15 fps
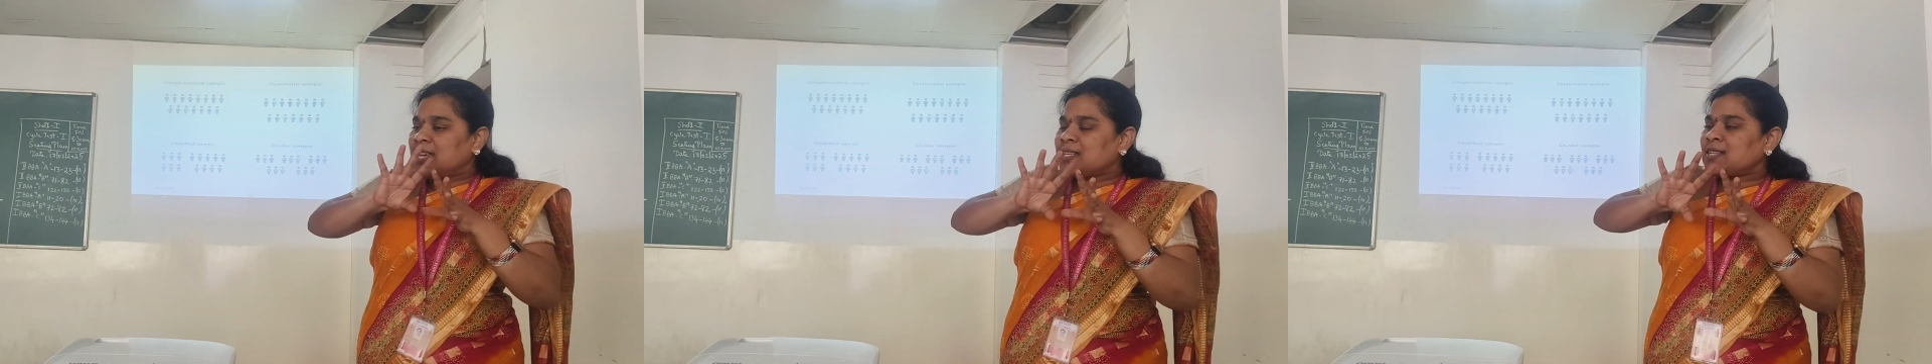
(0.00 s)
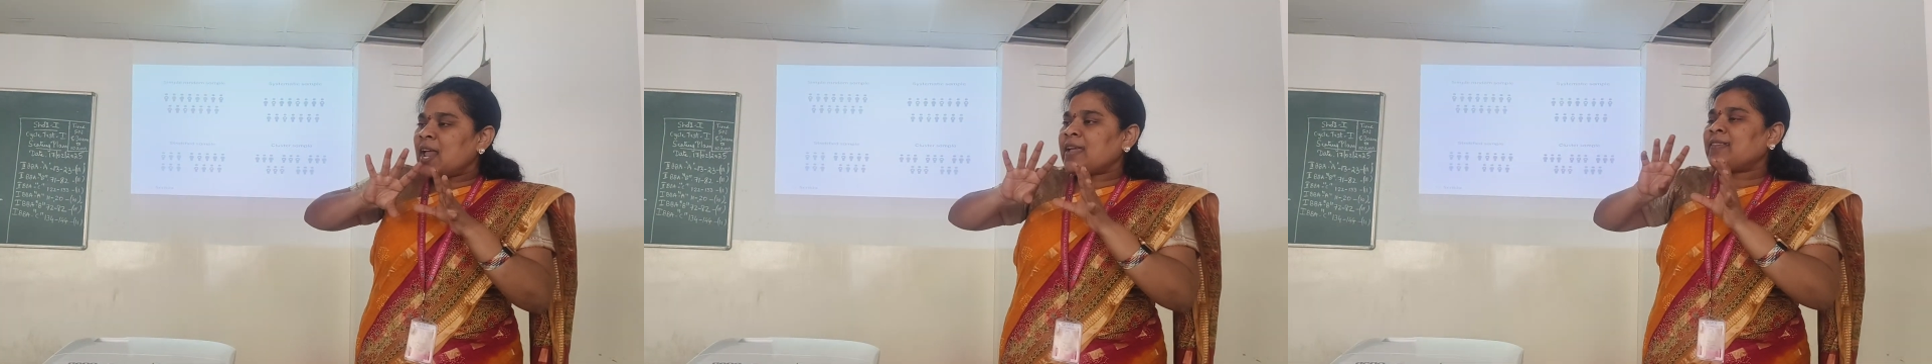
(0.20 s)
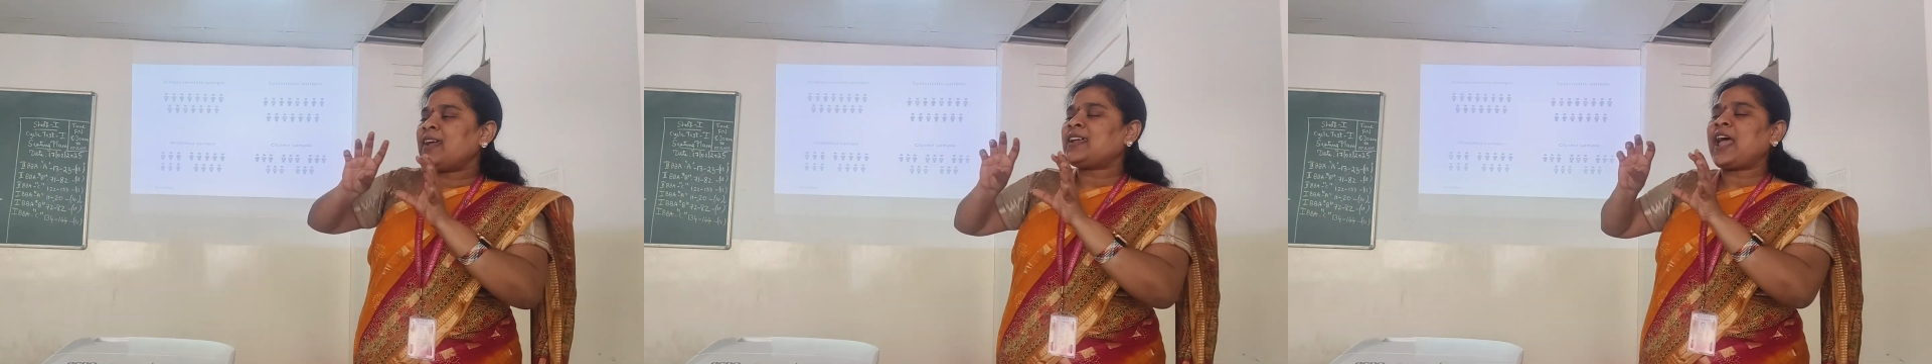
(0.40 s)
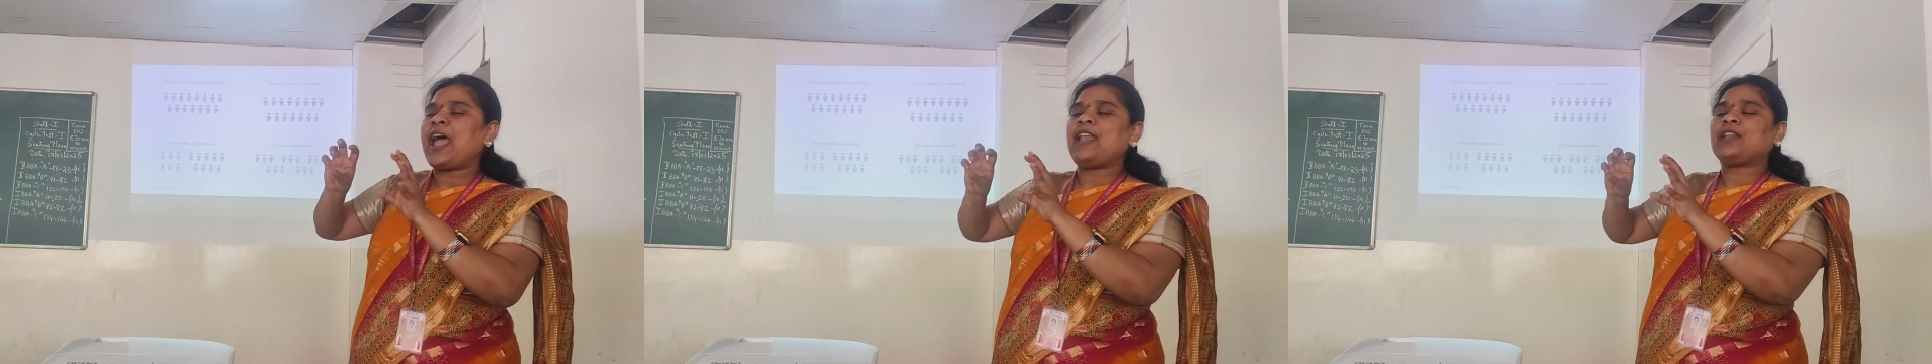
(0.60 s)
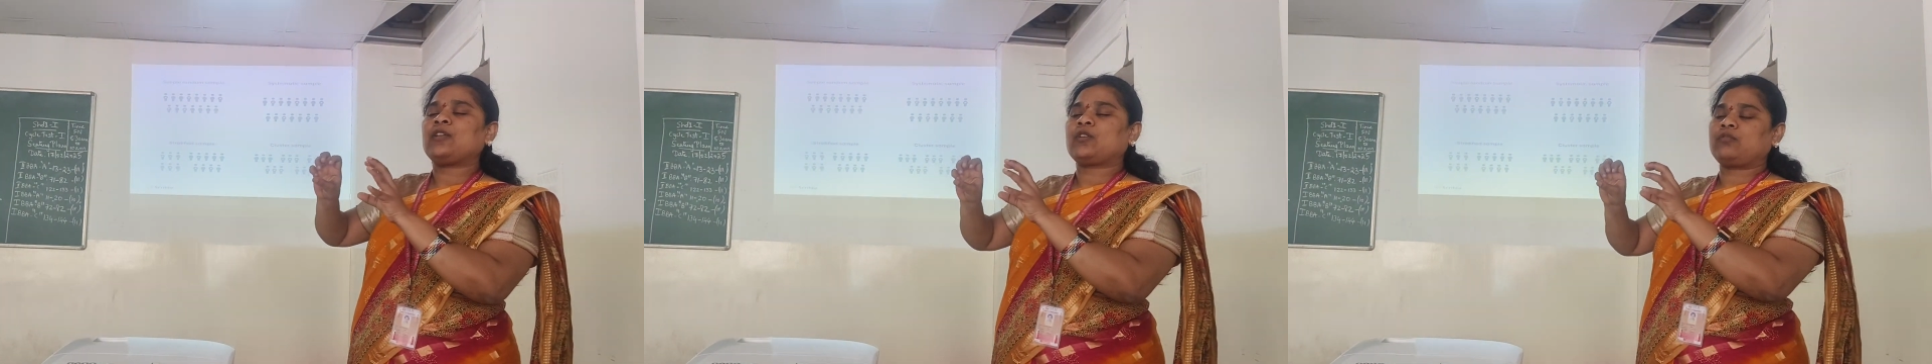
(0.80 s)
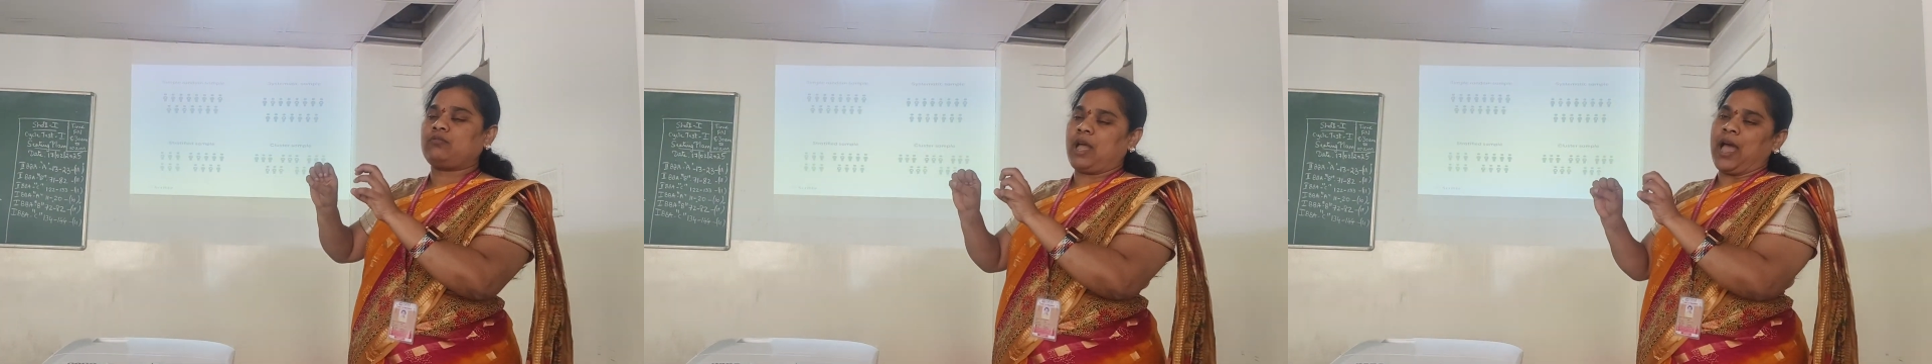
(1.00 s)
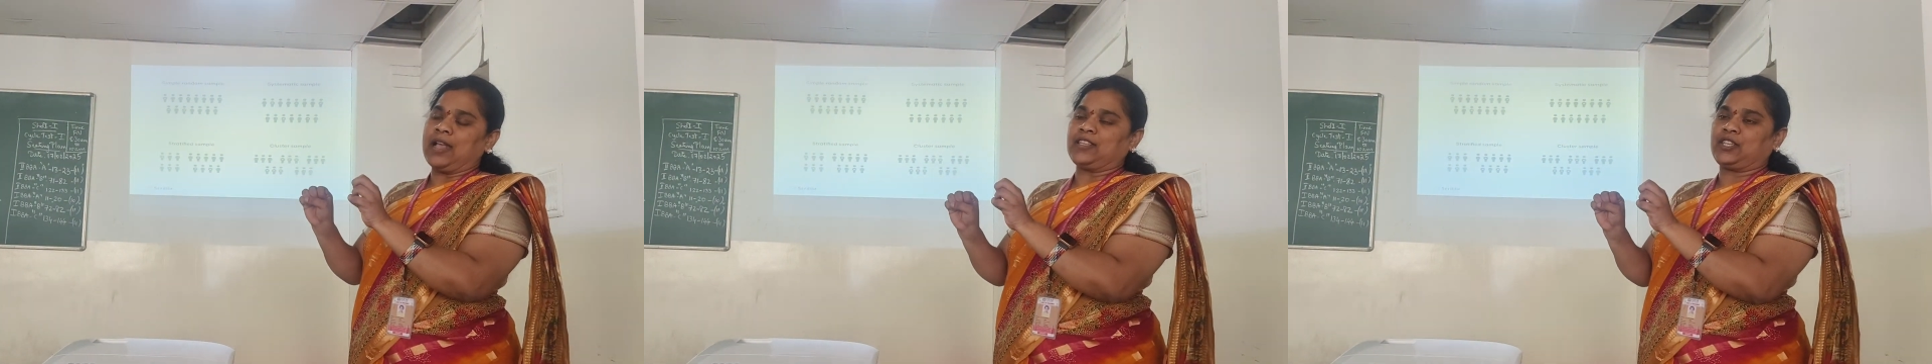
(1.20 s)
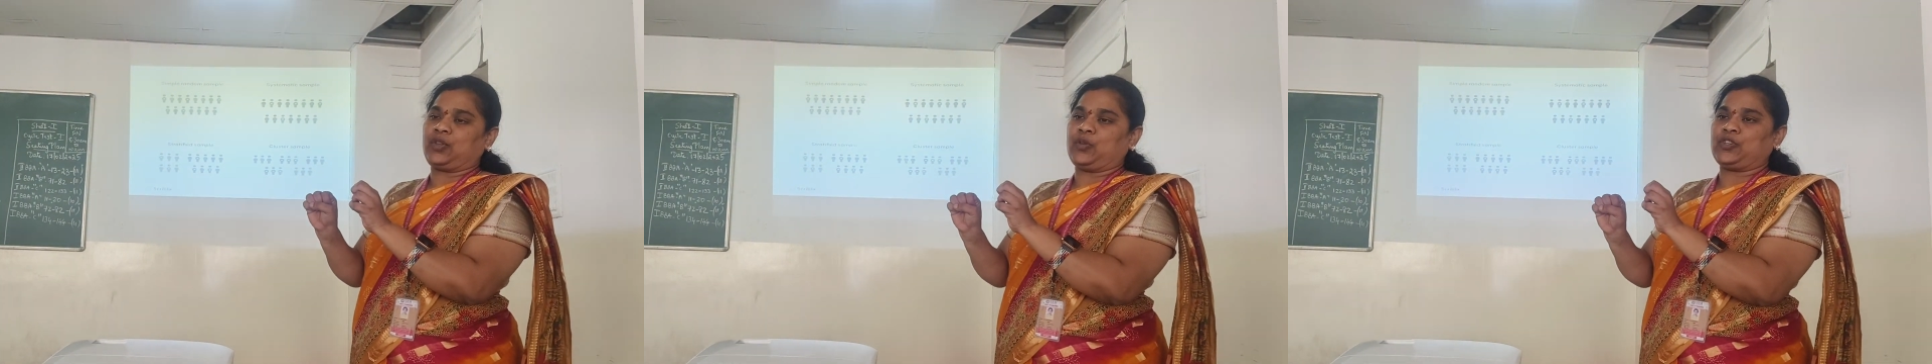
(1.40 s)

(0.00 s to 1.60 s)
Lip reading: Just like that, I'll ask